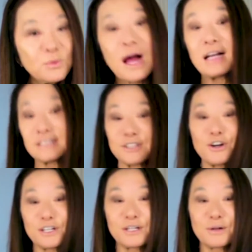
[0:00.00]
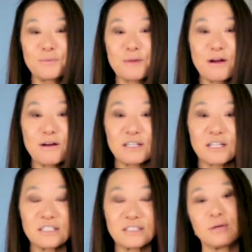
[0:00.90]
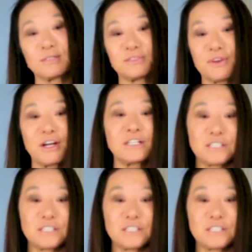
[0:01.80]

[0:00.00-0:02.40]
Well, I started in America, so it's very